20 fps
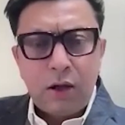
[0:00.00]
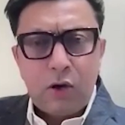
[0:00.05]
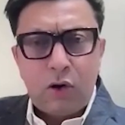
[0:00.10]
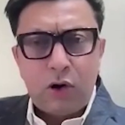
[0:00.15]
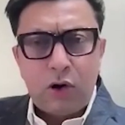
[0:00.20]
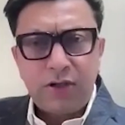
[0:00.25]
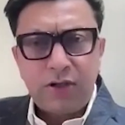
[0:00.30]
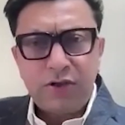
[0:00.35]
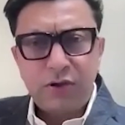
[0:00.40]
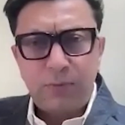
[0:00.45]

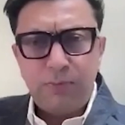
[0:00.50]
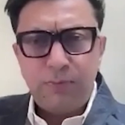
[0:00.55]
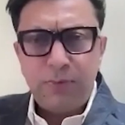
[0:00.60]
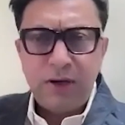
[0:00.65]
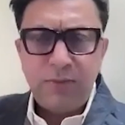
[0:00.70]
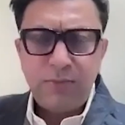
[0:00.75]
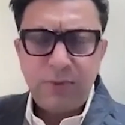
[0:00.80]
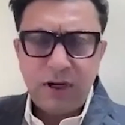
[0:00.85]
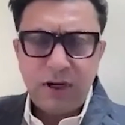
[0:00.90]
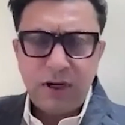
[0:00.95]
All right, so
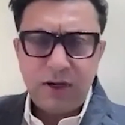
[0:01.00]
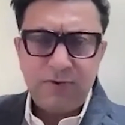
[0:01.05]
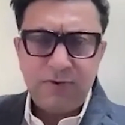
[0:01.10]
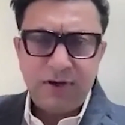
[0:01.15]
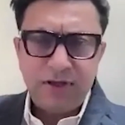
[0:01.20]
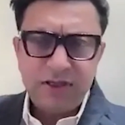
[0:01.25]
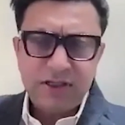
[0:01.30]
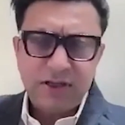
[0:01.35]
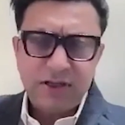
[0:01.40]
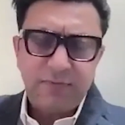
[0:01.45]
minimal
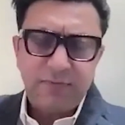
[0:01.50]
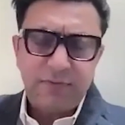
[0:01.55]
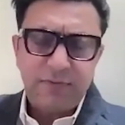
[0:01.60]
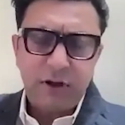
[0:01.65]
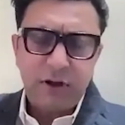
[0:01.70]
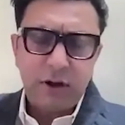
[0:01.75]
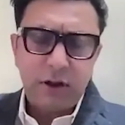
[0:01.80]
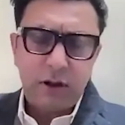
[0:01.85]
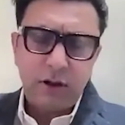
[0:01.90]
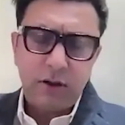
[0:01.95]
invasive
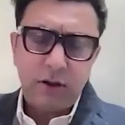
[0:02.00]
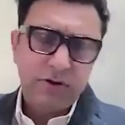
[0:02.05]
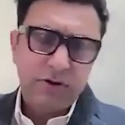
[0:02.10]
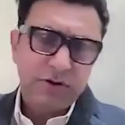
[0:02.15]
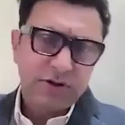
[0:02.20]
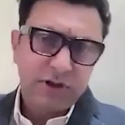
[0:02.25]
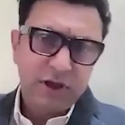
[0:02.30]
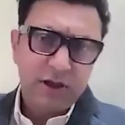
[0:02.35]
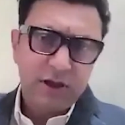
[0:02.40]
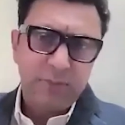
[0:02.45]

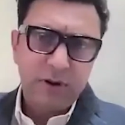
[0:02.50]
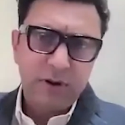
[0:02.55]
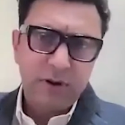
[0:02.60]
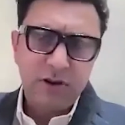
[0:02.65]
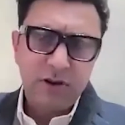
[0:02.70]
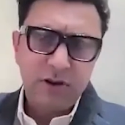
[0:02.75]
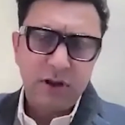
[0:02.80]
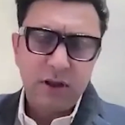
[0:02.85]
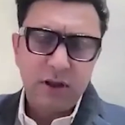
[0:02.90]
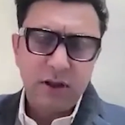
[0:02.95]

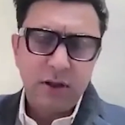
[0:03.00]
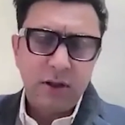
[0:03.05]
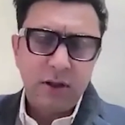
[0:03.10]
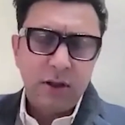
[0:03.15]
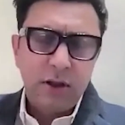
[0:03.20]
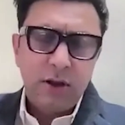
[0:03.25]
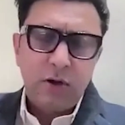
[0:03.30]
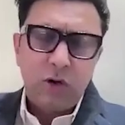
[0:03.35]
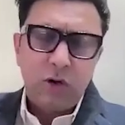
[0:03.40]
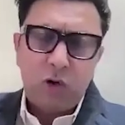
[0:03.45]
CABG
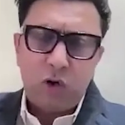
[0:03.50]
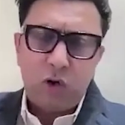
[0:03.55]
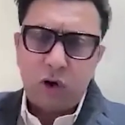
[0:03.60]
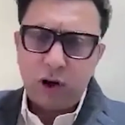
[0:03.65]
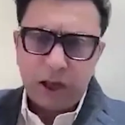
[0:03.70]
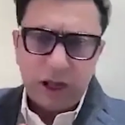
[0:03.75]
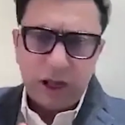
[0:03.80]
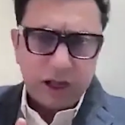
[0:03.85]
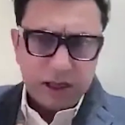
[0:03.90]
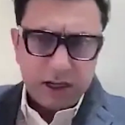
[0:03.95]
or
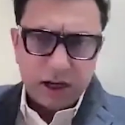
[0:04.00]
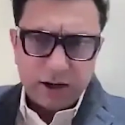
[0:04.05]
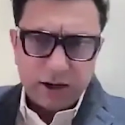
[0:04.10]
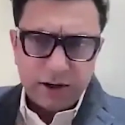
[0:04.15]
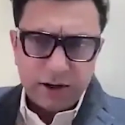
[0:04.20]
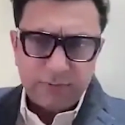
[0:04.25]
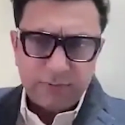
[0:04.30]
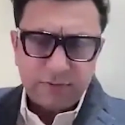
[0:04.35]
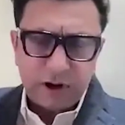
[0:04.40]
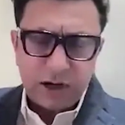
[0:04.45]
any kind
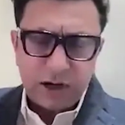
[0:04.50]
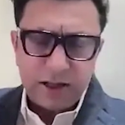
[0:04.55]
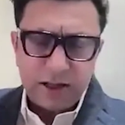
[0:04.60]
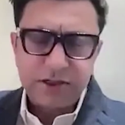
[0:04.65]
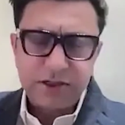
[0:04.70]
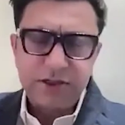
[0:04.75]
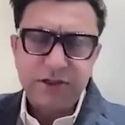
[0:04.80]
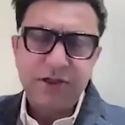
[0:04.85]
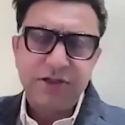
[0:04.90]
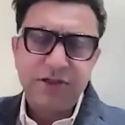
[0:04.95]
of cardiac
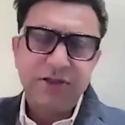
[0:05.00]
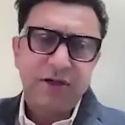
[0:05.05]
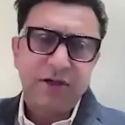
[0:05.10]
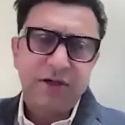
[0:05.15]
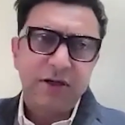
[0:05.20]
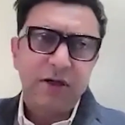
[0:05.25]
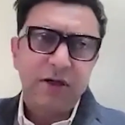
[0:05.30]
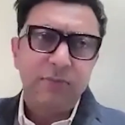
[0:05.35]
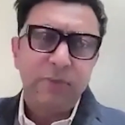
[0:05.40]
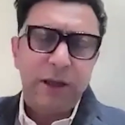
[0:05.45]
surgery is the
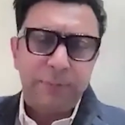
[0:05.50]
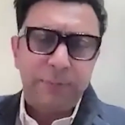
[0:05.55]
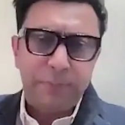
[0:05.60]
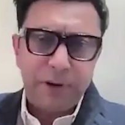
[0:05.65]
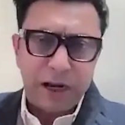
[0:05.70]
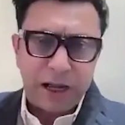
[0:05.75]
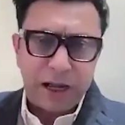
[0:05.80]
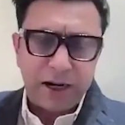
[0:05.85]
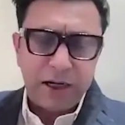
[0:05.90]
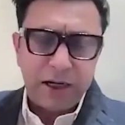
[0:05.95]
term
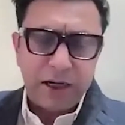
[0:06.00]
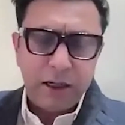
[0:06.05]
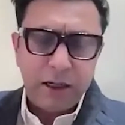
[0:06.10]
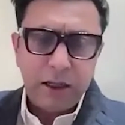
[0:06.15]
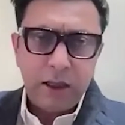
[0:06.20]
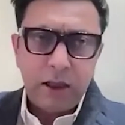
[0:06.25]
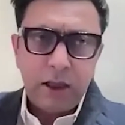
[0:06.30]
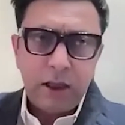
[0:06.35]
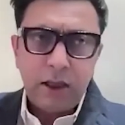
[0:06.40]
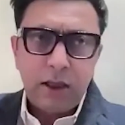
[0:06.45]
applied
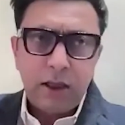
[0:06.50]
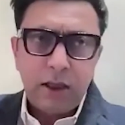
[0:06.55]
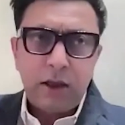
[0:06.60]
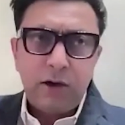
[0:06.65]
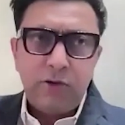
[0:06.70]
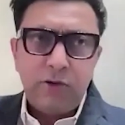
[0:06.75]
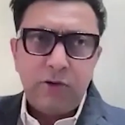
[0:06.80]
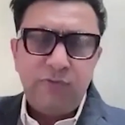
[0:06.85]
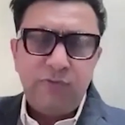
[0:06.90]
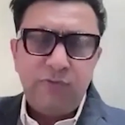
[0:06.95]

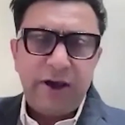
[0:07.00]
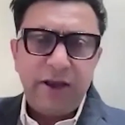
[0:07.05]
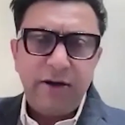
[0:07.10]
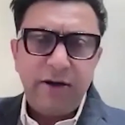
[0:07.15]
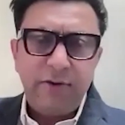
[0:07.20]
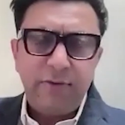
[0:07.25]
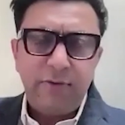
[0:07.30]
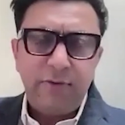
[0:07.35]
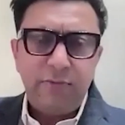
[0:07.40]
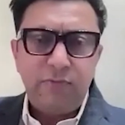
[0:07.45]

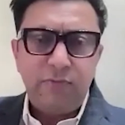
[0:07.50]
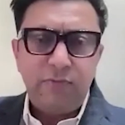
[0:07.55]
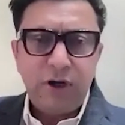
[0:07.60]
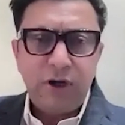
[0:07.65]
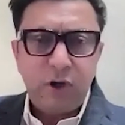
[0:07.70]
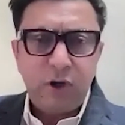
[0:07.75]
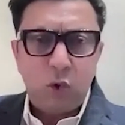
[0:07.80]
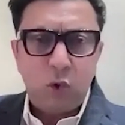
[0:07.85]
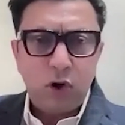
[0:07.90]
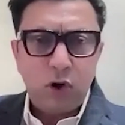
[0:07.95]
when we
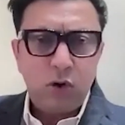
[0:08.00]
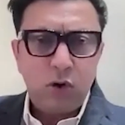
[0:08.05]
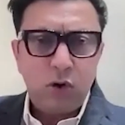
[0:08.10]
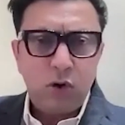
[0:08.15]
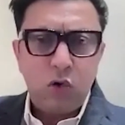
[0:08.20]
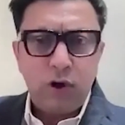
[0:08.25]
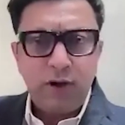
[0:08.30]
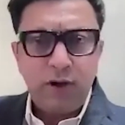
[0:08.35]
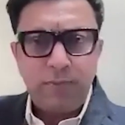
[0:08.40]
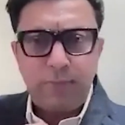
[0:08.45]
don't
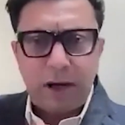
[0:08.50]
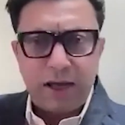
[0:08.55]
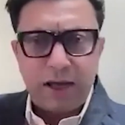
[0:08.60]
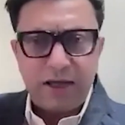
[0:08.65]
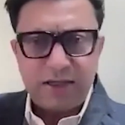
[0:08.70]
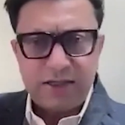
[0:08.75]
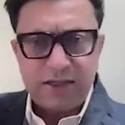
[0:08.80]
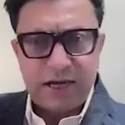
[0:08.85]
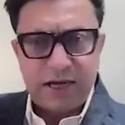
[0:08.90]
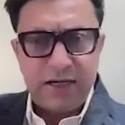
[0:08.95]
go in by
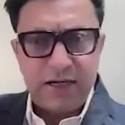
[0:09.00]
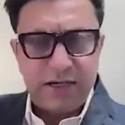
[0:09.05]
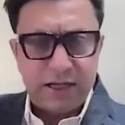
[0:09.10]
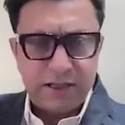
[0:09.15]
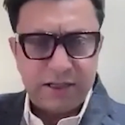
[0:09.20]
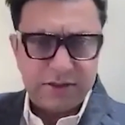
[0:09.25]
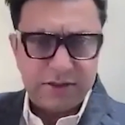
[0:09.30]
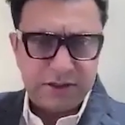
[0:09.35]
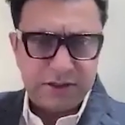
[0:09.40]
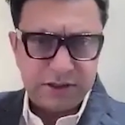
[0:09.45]
a center
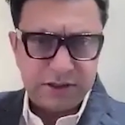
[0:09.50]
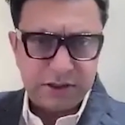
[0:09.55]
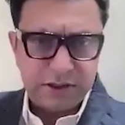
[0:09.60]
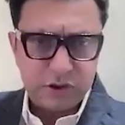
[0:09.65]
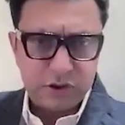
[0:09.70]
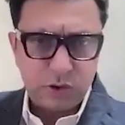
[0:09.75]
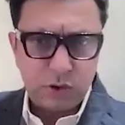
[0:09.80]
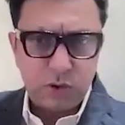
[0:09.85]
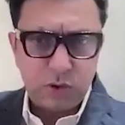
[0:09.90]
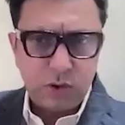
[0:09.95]
incision.
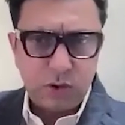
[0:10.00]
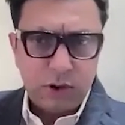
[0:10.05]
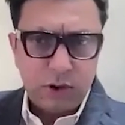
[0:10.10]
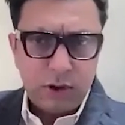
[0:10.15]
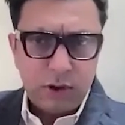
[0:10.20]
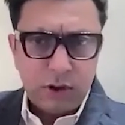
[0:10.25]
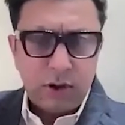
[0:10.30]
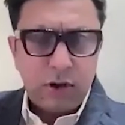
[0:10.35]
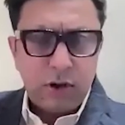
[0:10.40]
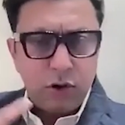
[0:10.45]
So,
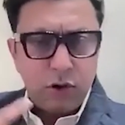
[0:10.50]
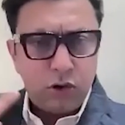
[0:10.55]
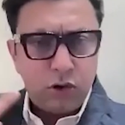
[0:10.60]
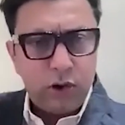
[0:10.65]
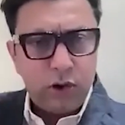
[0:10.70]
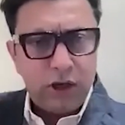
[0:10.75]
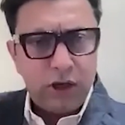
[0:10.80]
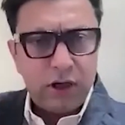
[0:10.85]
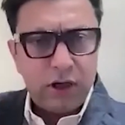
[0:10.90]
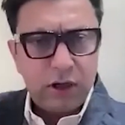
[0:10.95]

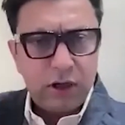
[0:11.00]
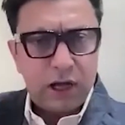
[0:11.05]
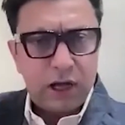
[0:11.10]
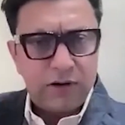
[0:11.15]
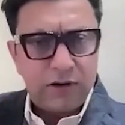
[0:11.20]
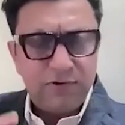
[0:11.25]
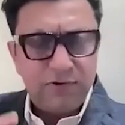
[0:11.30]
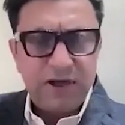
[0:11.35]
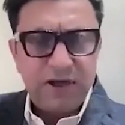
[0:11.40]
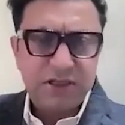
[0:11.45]
in a
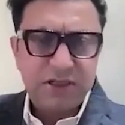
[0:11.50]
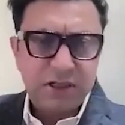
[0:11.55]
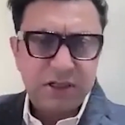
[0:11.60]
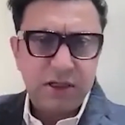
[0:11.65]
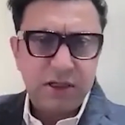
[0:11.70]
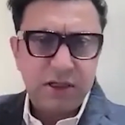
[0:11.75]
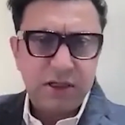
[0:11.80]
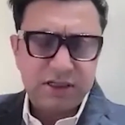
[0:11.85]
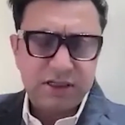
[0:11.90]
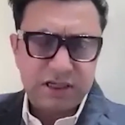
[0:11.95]

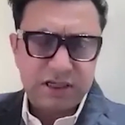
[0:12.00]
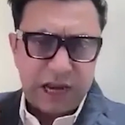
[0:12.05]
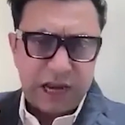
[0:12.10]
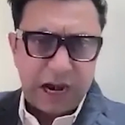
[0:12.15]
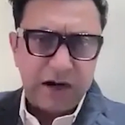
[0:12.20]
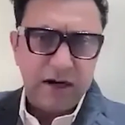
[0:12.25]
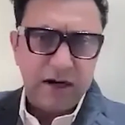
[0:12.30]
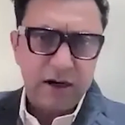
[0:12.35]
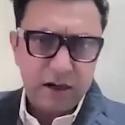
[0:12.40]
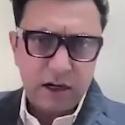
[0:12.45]
conventional
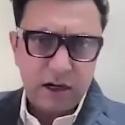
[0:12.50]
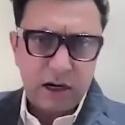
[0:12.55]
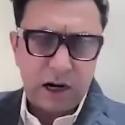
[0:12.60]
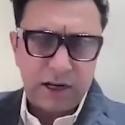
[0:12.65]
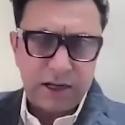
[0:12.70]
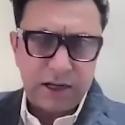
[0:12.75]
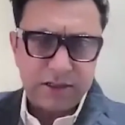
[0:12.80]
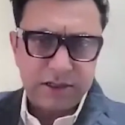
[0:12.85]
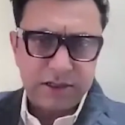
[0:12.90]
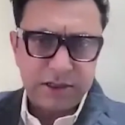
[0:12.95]
standard
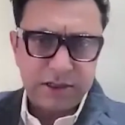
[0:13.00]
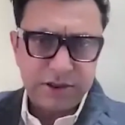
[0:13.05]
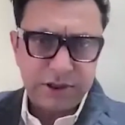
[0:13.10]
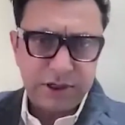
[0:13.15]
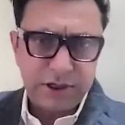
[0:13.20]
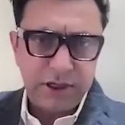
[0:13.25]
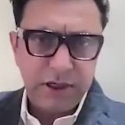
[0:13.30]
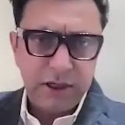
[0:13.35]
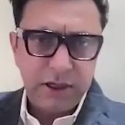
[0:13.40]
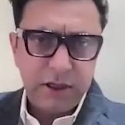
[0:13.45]
cardiac
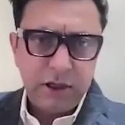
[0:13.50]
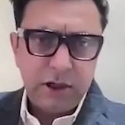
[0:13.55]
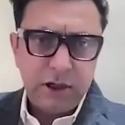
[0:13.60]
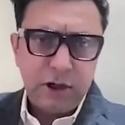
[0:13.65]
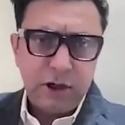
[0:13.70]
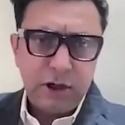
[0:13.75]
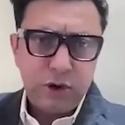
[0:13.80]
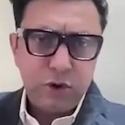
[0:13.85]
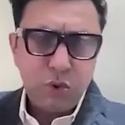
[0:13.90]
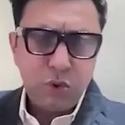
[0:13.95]
surgery,
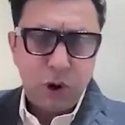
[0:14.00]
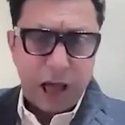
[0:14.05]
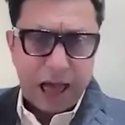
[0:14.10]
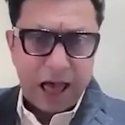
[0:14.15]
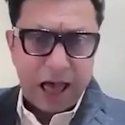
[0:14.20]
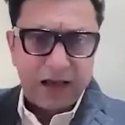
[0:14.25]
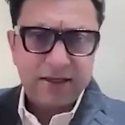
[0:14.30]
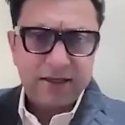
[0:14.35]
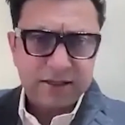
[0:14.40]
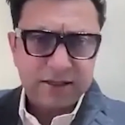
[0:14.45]
to
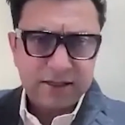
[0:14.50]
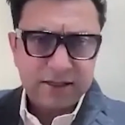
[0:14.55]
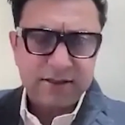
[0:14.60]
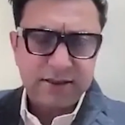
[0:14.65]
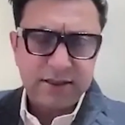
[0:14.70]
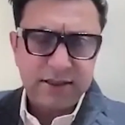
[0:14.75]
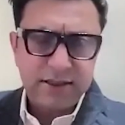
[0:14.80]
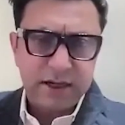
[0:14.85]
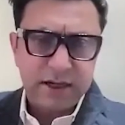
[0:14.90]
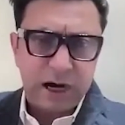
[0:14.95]
access
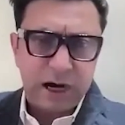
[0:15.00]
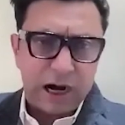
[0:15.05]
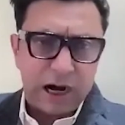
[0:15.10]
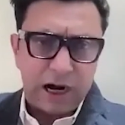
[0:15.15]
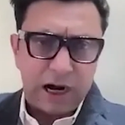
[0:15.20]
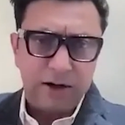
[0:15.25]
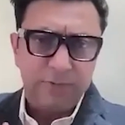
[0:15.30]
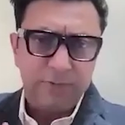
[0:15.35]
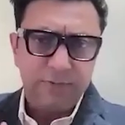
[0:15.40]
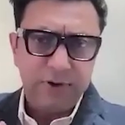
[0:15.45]
the
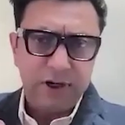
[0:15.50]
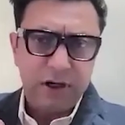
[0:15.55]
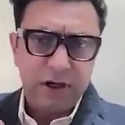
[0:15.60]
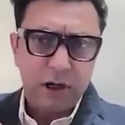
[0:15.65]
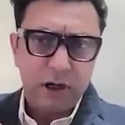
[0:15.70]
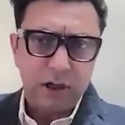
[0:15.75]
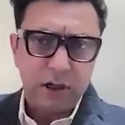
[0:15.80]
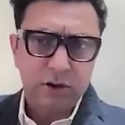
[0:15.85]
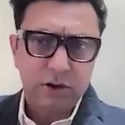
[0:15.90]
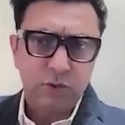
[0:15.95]
heart, we
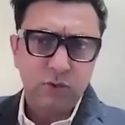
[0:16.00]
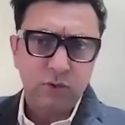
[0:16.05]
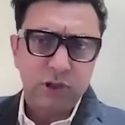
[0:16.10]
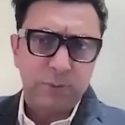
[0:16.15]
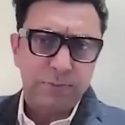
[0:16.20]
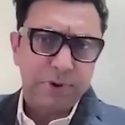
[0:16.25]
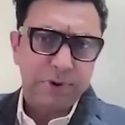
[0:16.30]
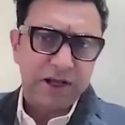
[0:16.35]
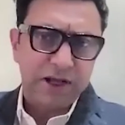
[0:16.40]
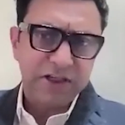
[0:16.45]
cut through the
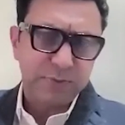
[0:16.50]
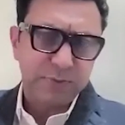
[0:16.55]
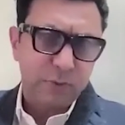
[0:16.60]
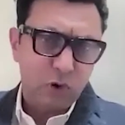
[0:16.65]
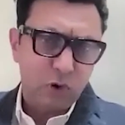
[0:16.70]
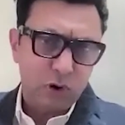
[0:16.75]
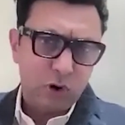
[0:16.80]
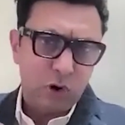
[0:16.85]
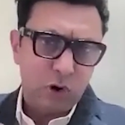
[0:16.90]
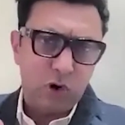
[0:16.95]

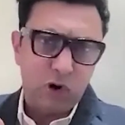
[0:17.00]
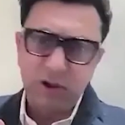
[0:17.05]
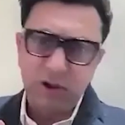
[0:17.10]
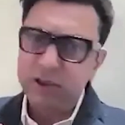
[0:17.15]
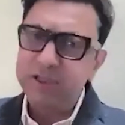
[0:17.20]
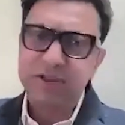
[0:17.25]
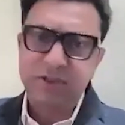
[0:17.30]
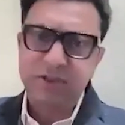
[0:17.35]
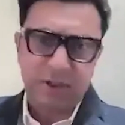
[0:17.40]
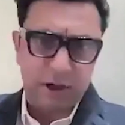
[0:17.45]
breastbone or the
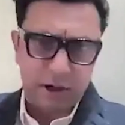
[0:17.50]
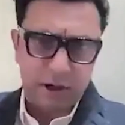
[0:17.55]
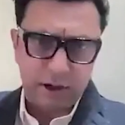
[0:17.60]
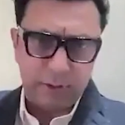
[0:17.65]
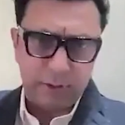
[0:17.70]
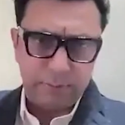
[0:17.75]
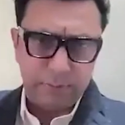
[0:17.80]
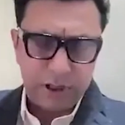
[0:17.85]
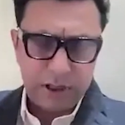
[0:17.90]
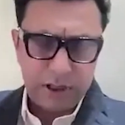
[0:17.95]
sternum,